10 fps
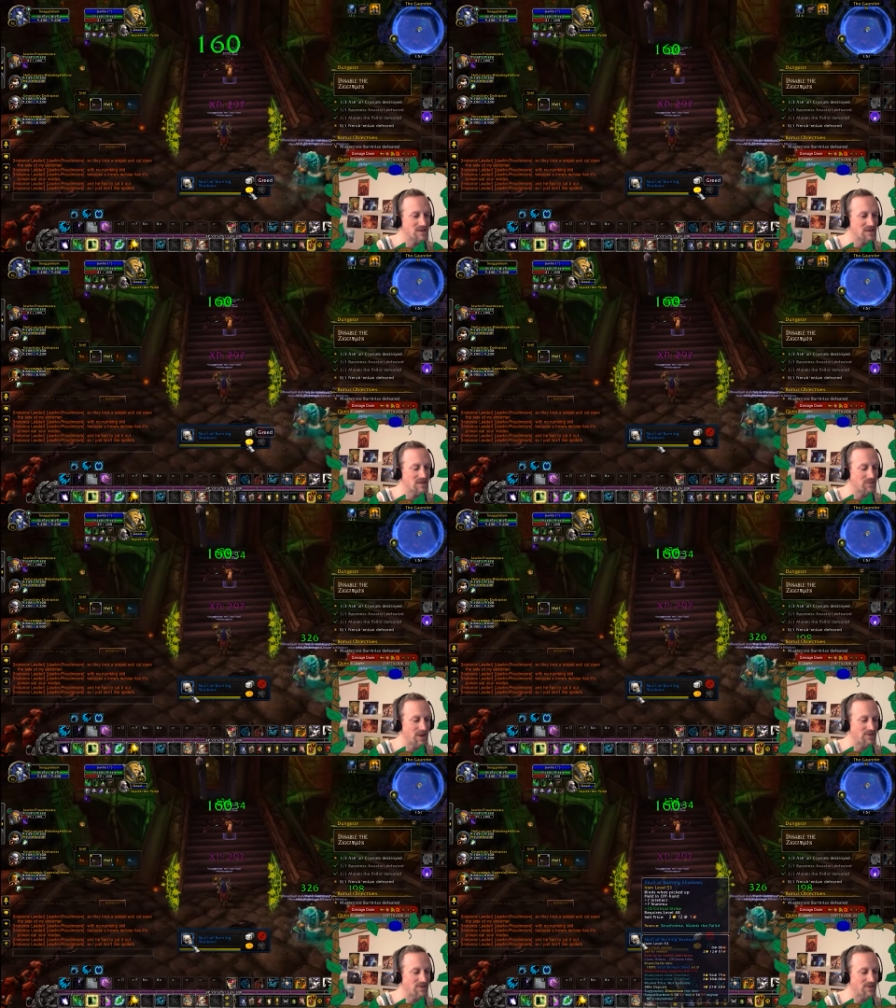It's
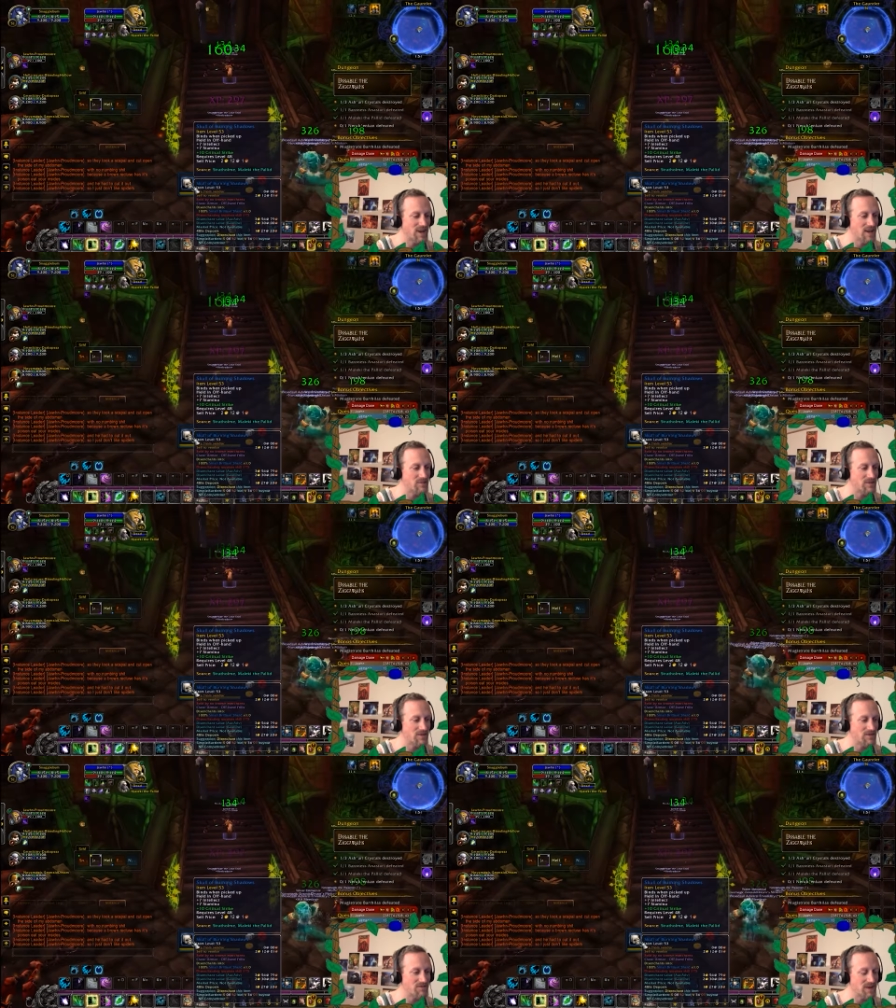about the same, at
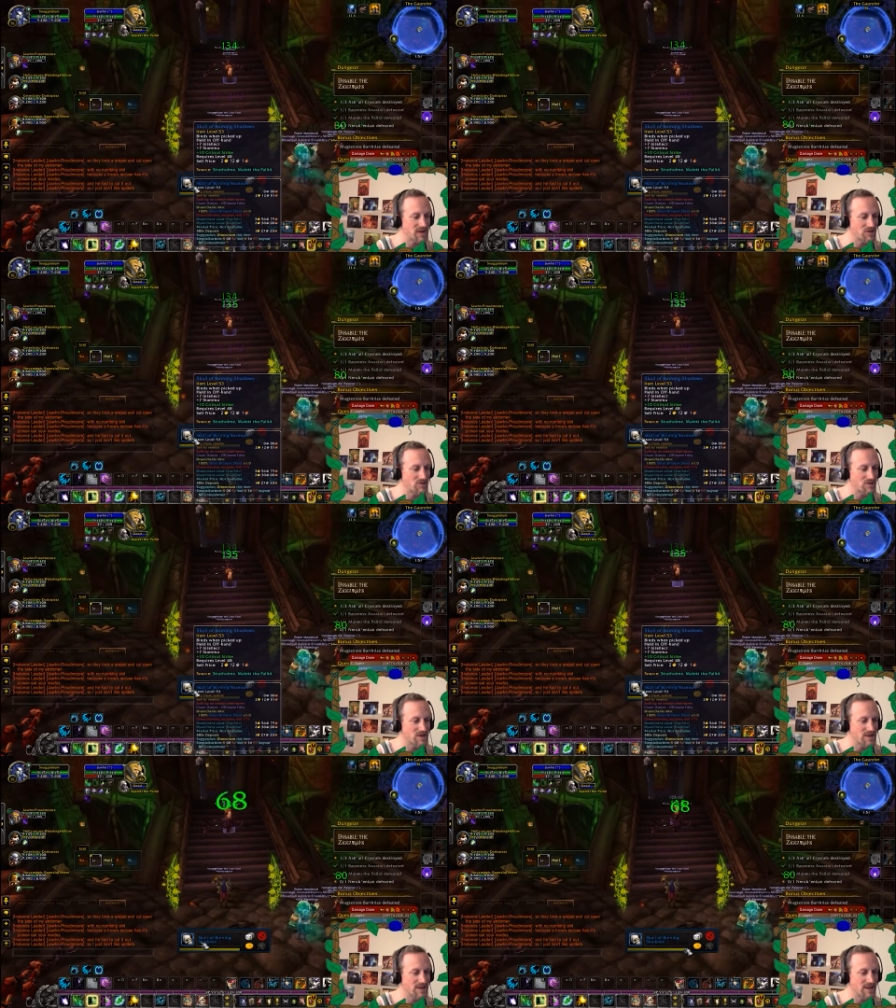least if I get a crit
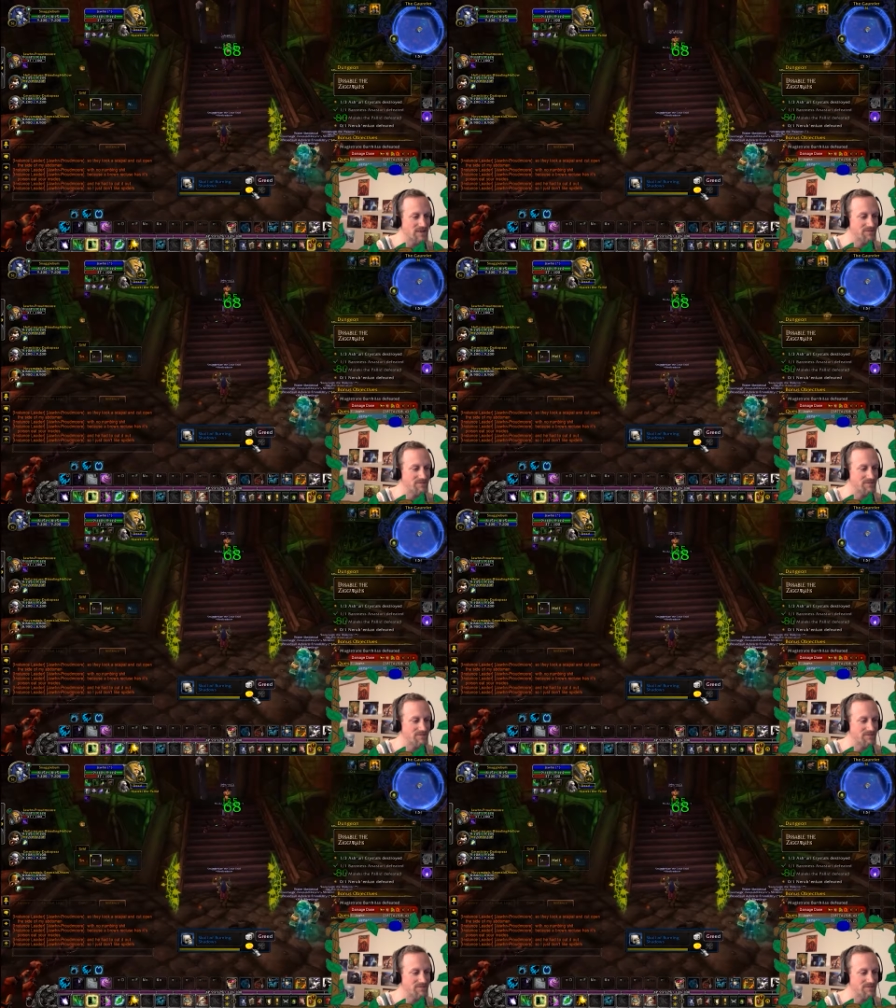on that.